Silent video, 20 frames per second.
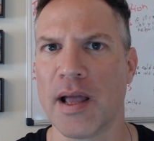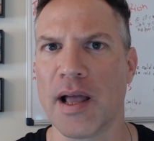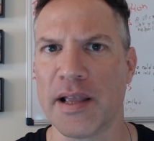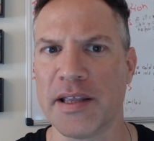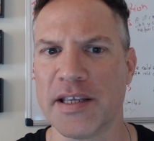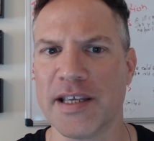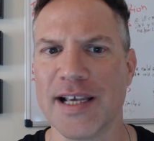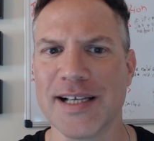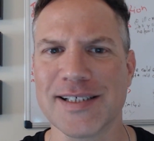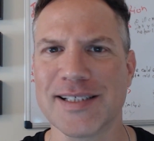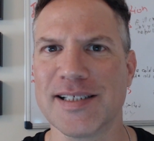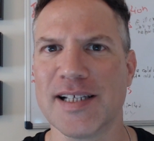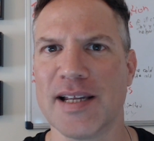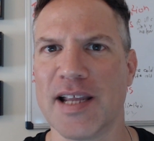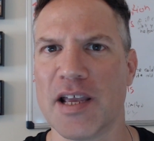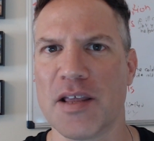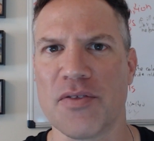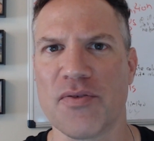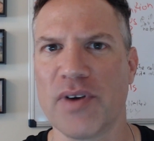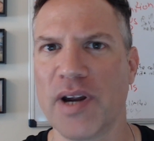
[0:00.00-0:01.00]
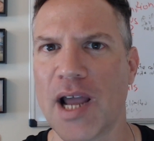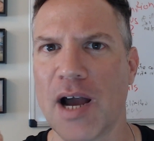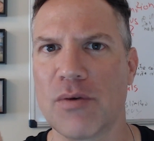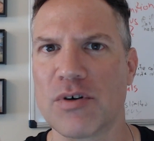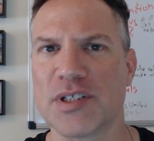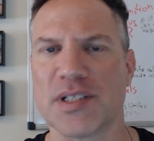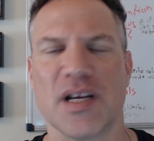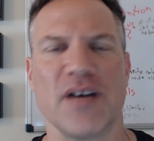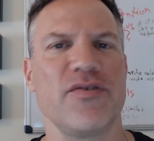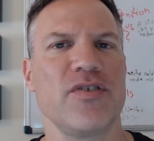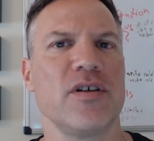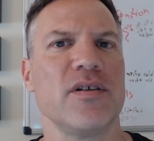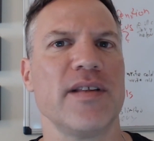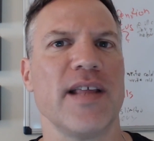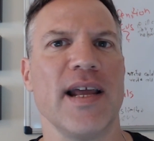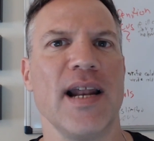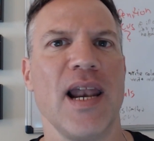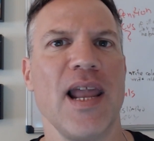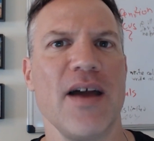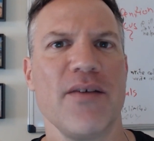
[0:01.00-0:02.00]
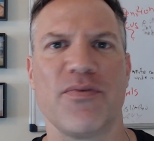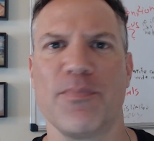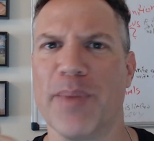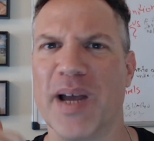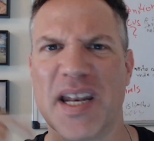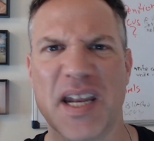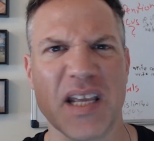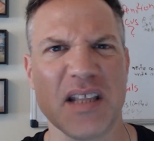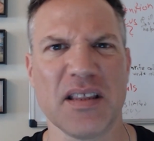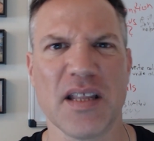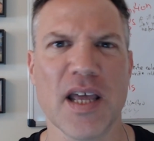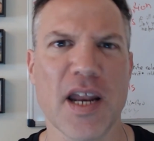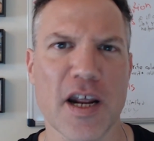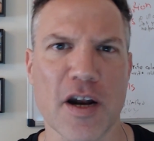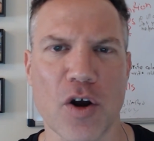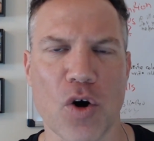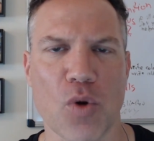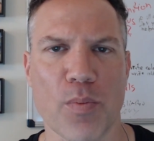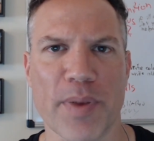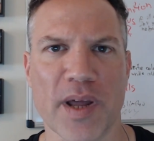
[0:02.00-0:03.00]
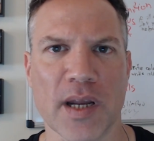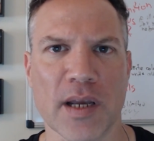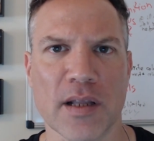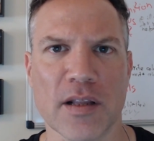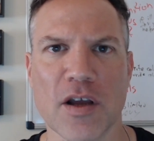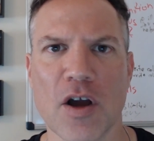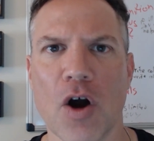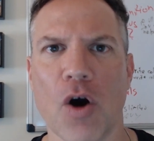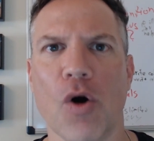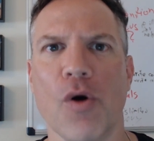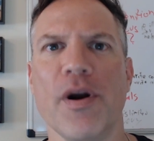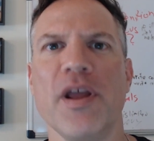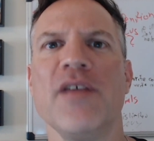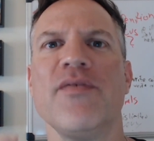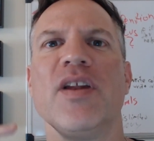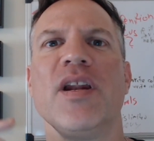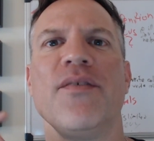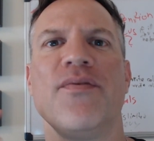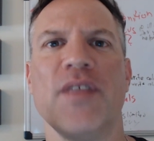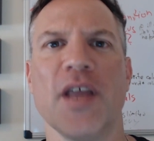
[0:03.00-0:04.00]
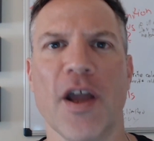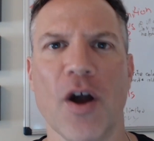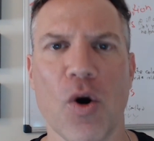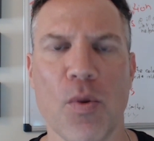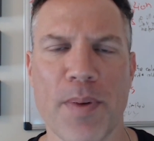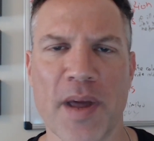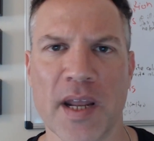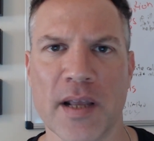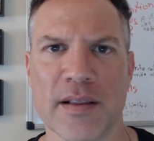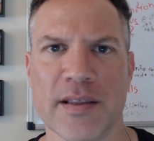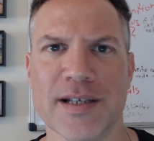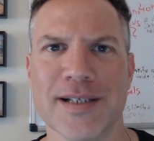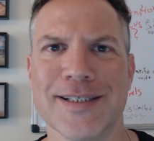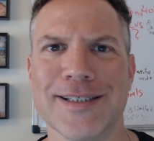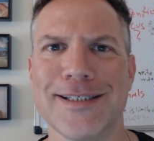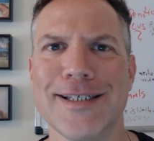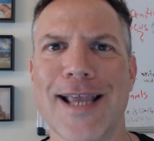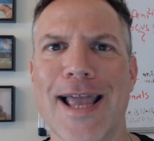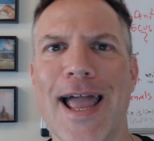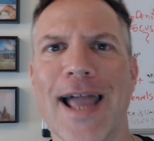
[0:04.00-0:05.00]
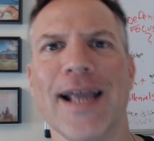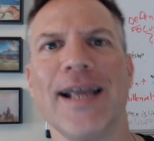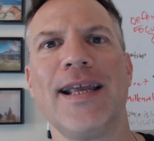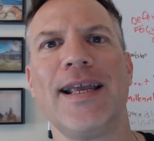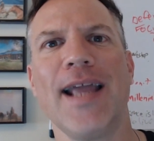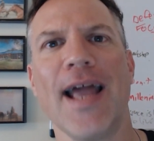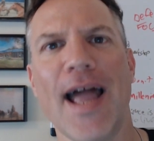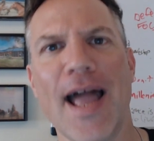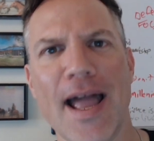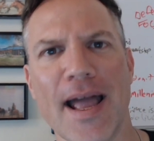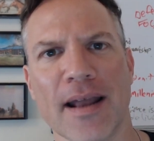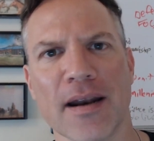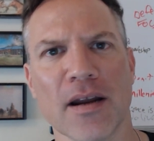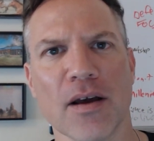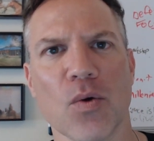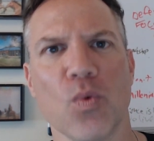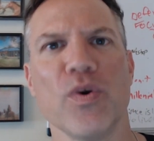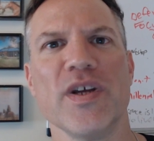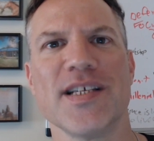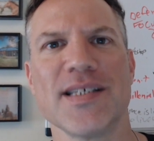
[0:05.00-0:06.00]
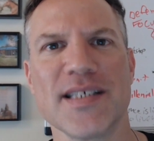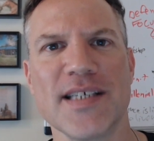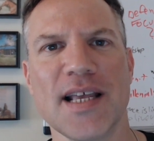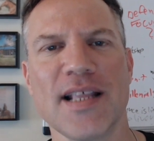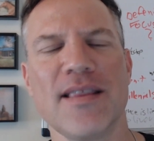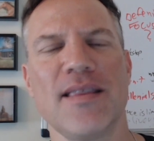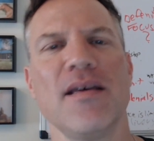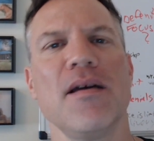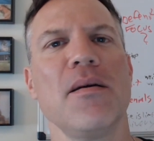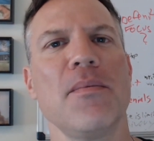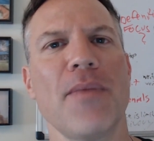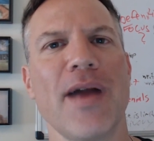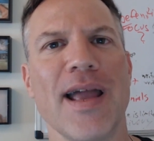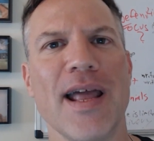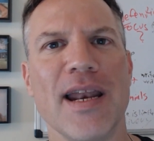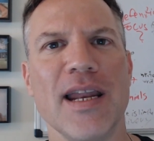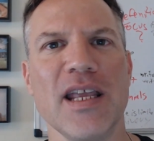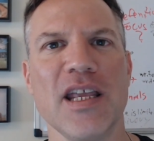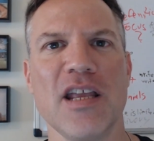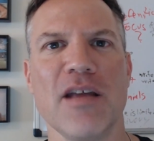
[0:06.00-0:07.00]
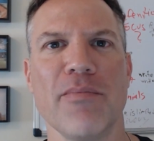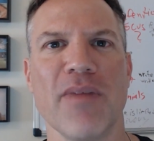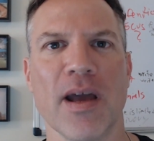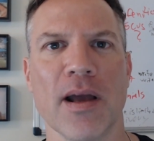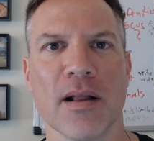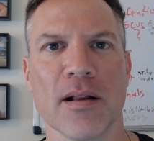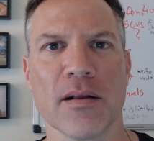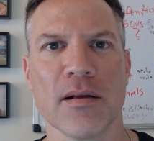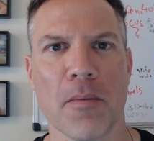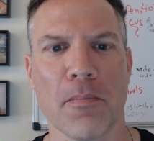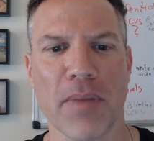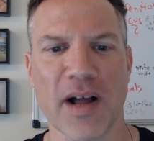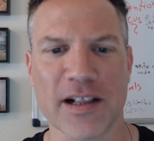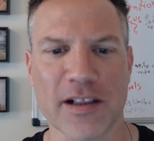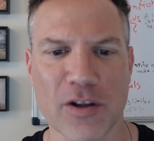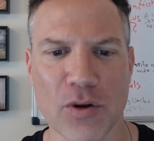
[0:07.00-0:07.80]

yesterday, 3 hours after they left, but they didn't open it. Or even if they open it, they see again, we sent them an email, but